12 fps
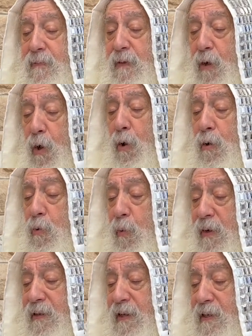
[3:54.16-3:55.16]
all
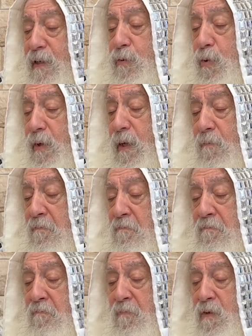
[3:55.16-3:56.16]
what they did to him,
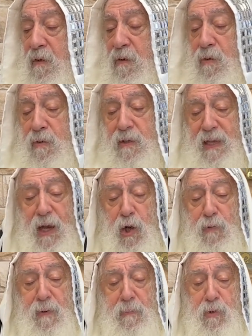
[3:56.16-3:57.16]

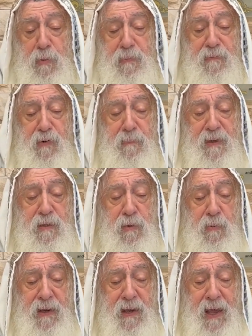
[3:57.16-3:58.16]
Yaakov Abinu, before he passed
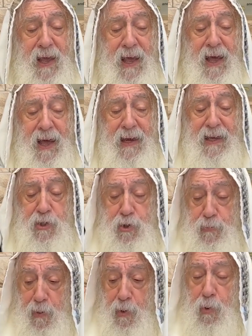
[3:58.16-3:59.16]
away, HaKadosh
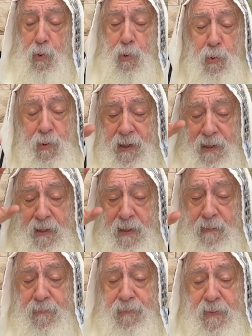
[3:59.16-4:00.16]
Baruch Hu, he
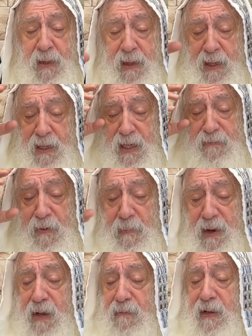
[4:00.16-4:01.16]
gave a
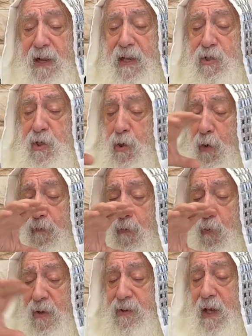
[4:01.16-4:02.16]
revelation of
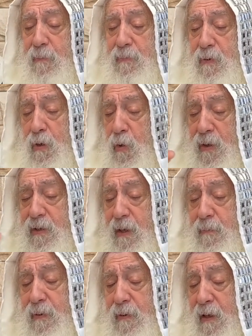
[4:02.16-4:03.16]
what happened,
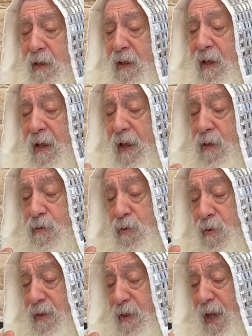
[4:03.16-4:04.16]

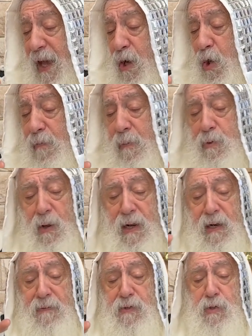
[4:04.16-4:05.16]
So Yaakov Abinu,
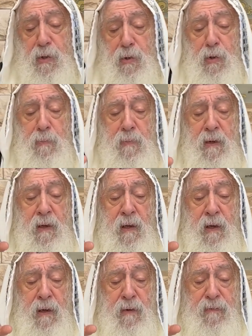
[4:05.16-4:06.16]
alav shalom,
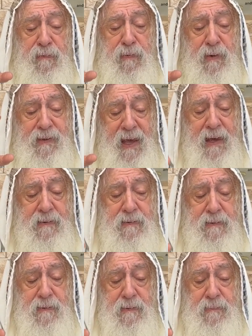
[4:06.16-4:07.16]
for that,
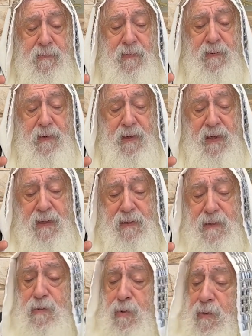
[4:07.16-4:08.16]
he
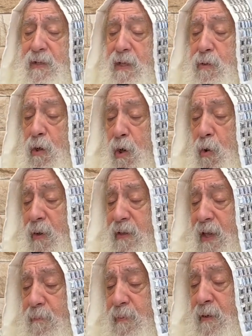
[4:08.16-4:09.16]
understood that all what
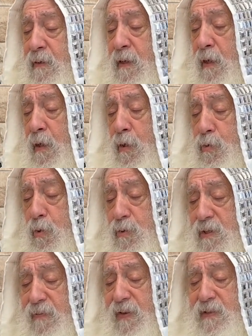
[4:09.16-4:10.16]
happened to
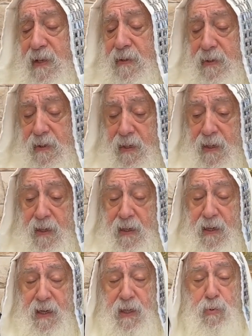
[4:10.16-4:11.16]
Yosef HaTzadik,
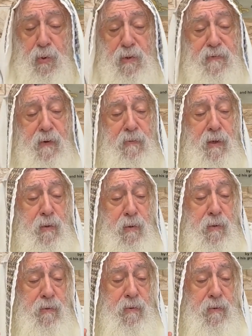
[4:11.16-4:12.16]
it was from the
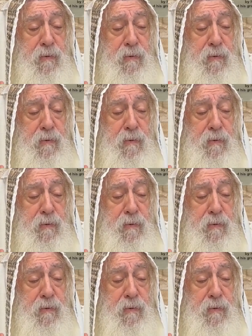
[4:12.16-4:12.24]
good.